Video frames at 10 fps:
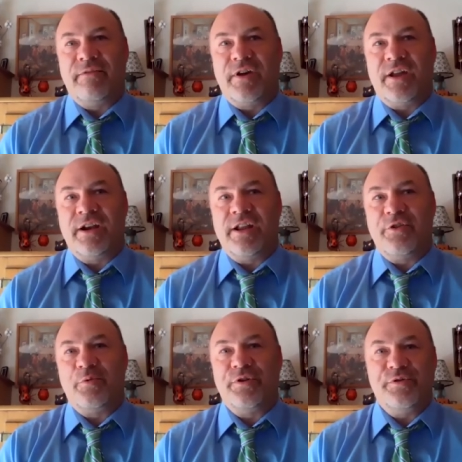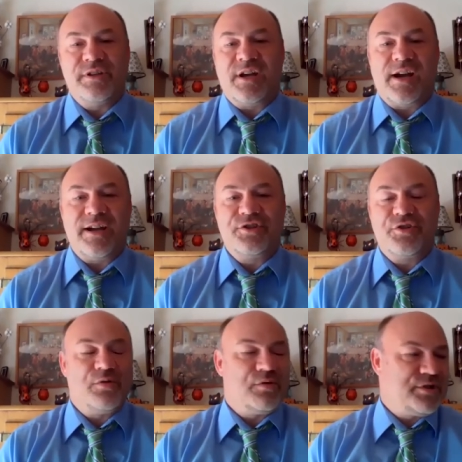I've got another one who's in high
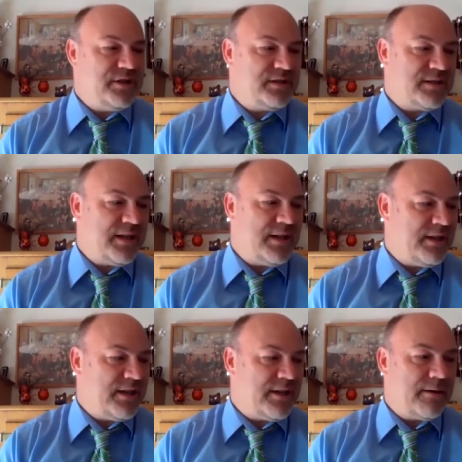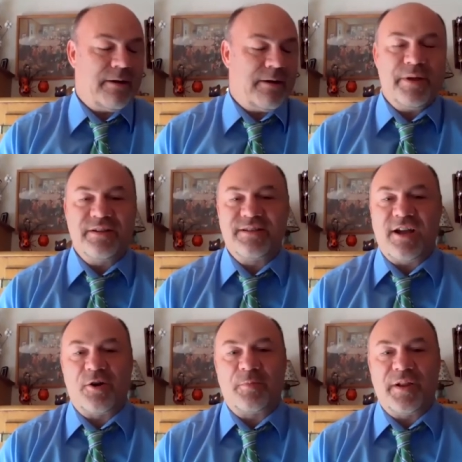school. She's a, a big
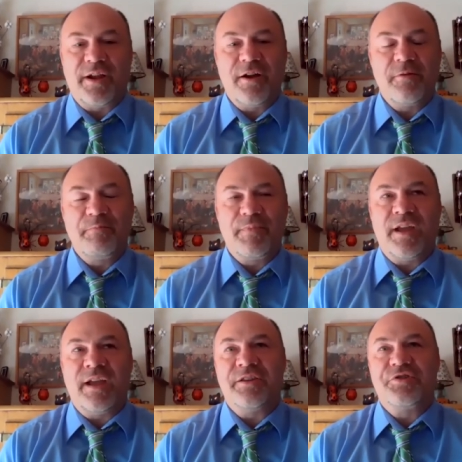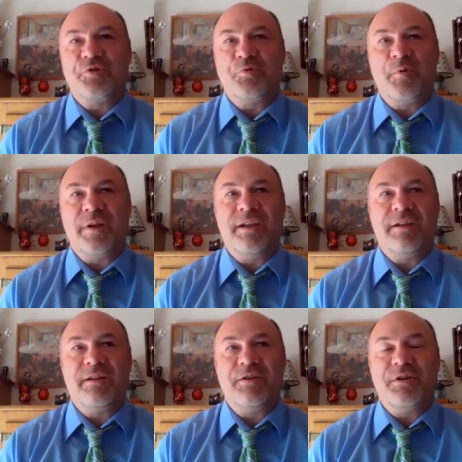soccer player. And so,
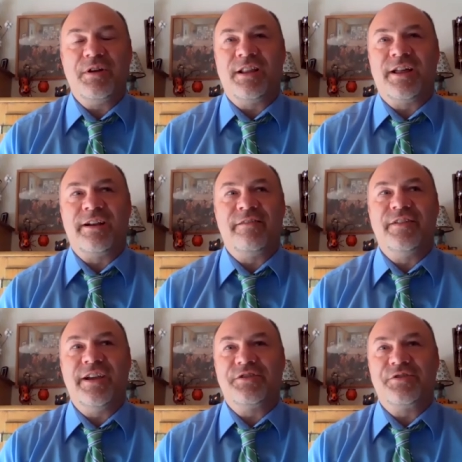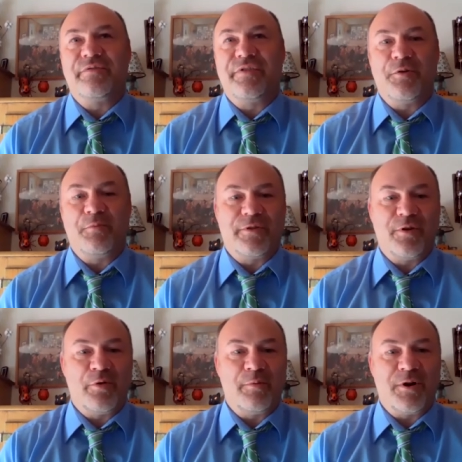we a lot of days are filled with
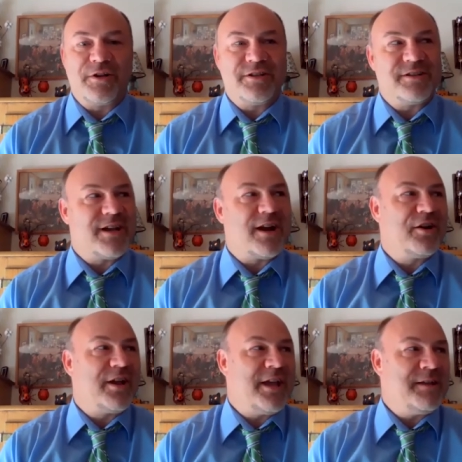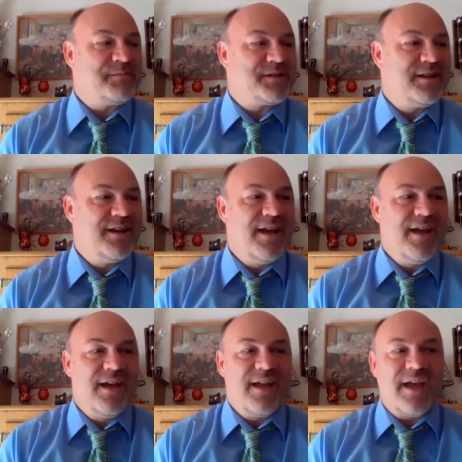going and watching soccer games.
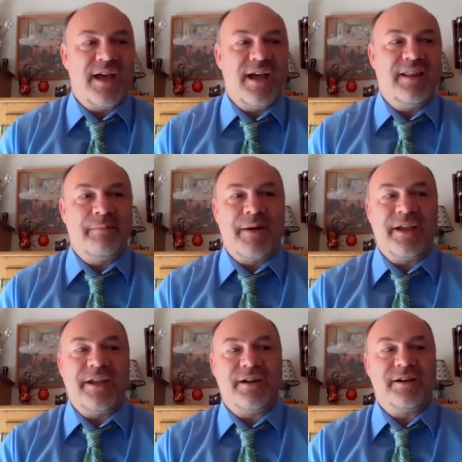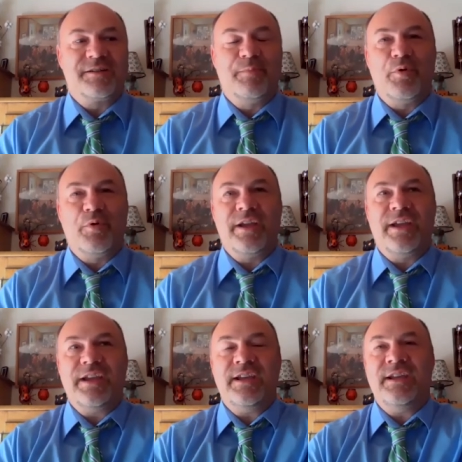Uh, and then my youngest boy,
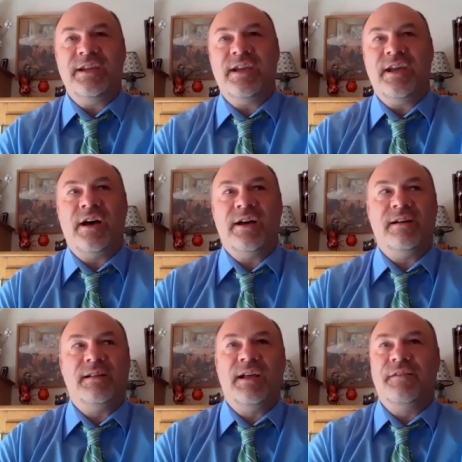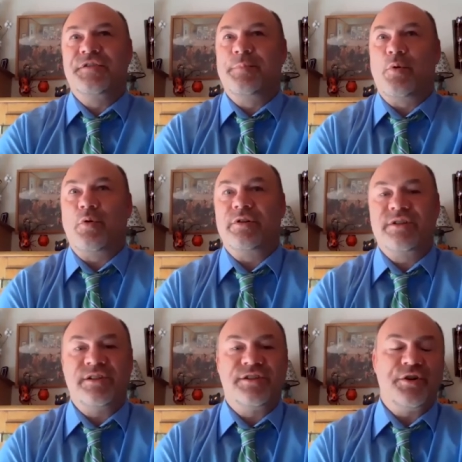he uh, loves
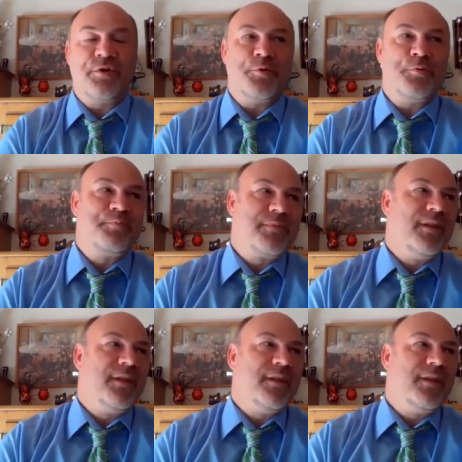sports. And so,